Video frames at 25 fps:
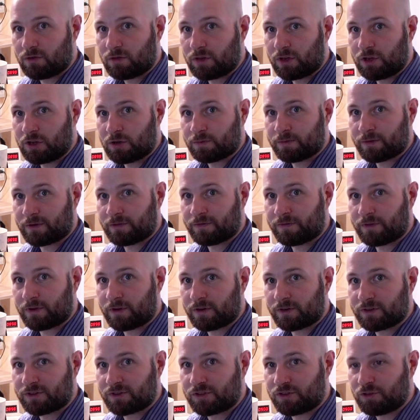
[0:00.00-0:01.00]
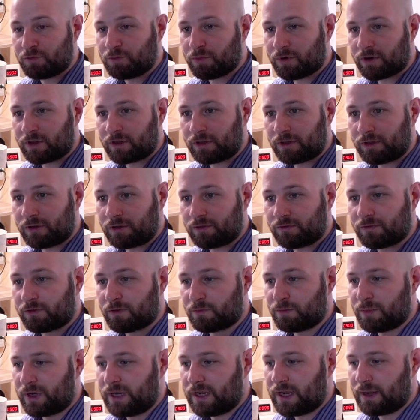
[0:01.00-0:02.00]
your preferred super glue.
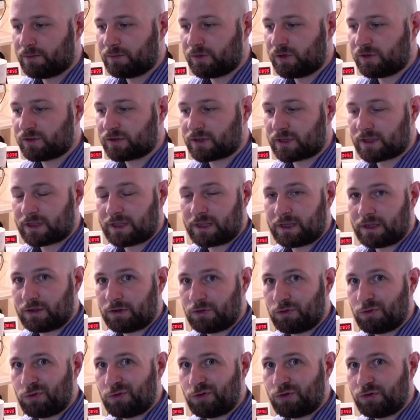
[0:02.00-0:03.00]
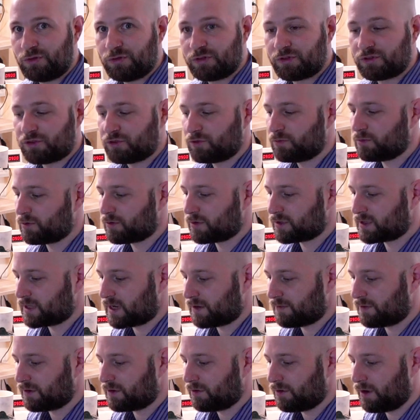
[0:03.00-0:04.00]
For me, I'm using the Uhu Super
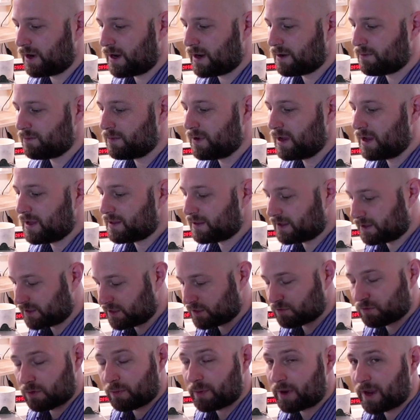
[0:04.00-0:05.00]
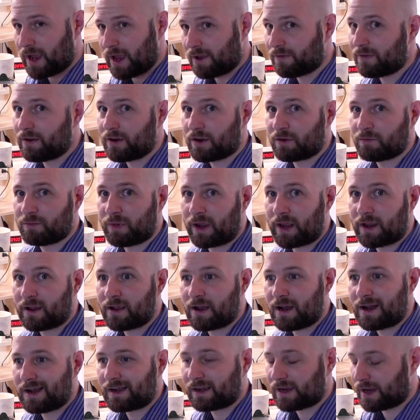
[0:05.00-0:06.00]
7 gram. This is what we have here in
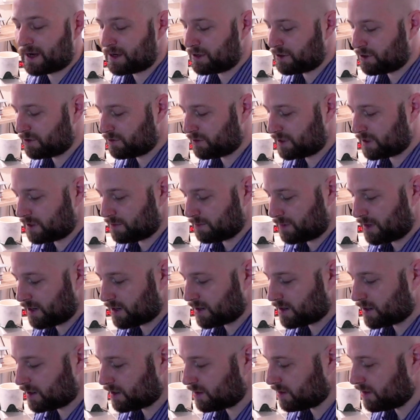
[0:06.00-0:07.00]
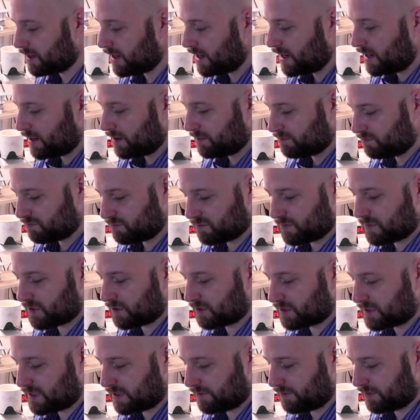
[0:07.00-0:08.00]
Bangkok. I know in America
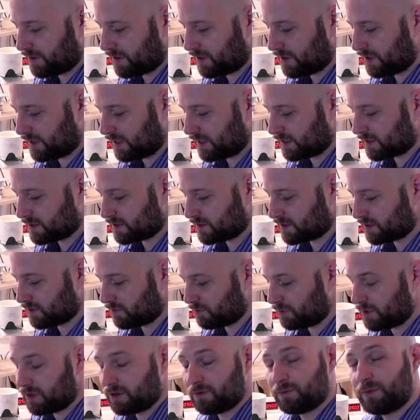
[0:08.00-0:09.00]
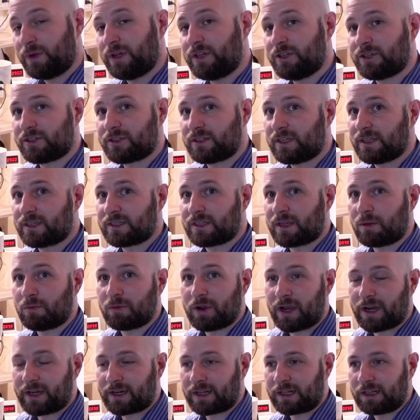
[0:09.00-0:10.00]
there's different things, so we just need
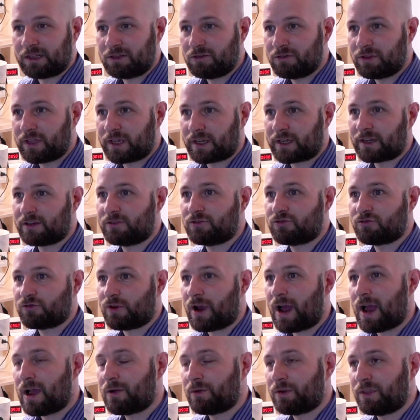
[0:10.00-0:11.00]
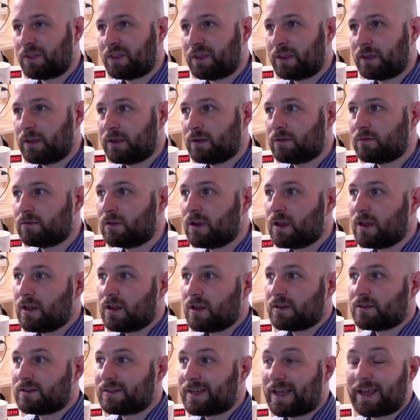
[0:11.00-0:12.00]
some kind of glue that can dry within
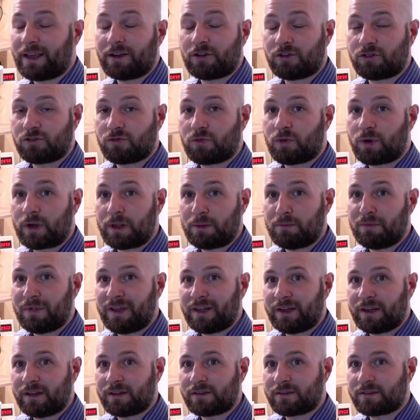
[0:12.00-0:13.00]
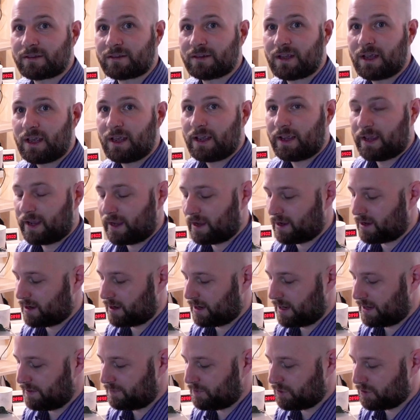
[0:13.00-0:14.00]
10 or 20 minutes.
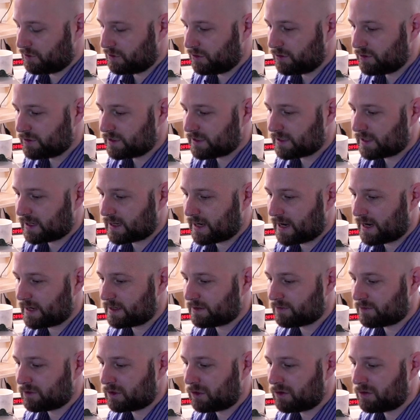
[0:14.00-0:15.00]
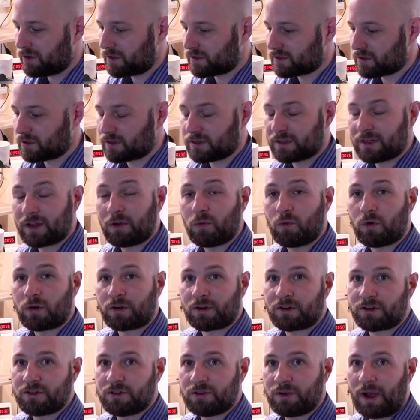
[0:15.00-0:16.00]
If you're using a kind of glue that's going to take
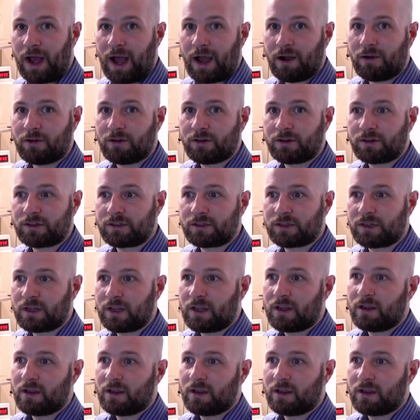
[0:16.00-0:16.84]
1 or 2 hours,